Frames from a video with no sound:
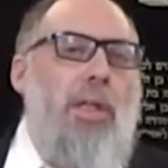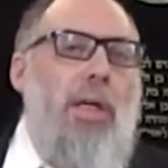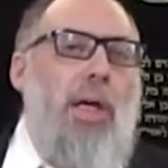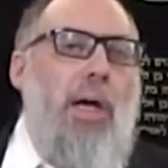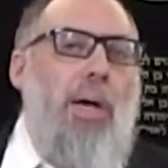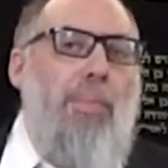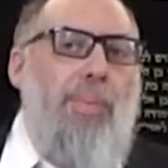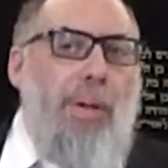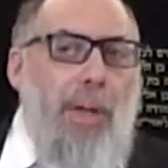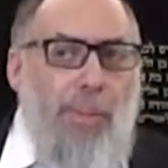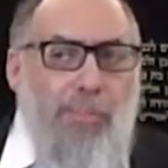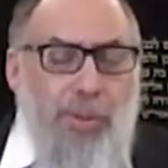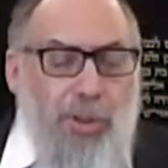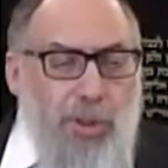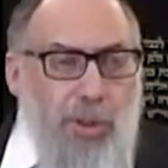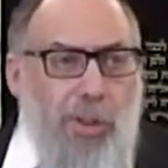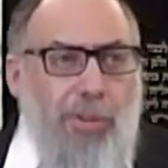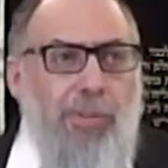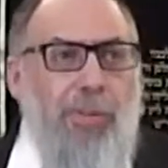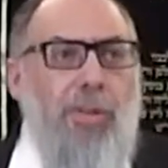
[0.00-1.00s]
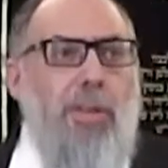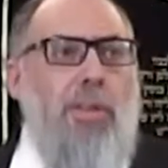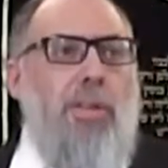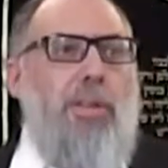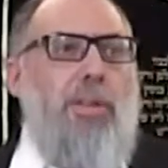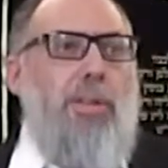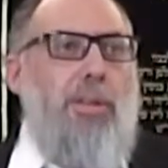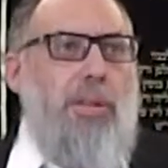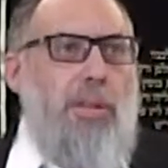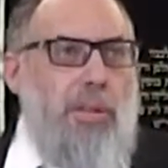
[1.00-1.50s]
Al Pi
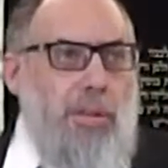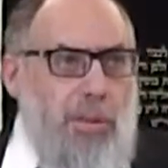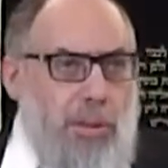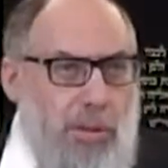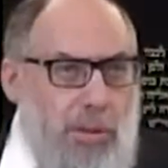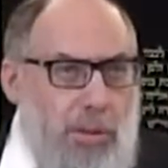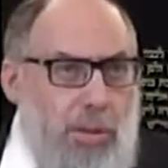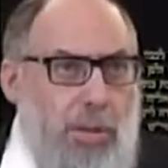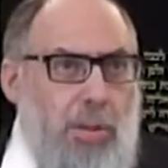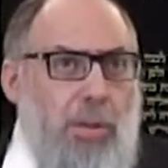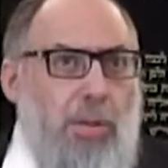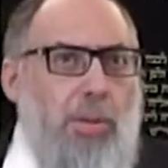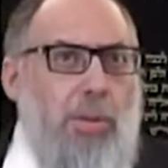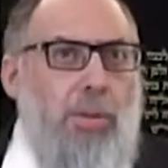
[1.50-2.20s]
HaMasorah, the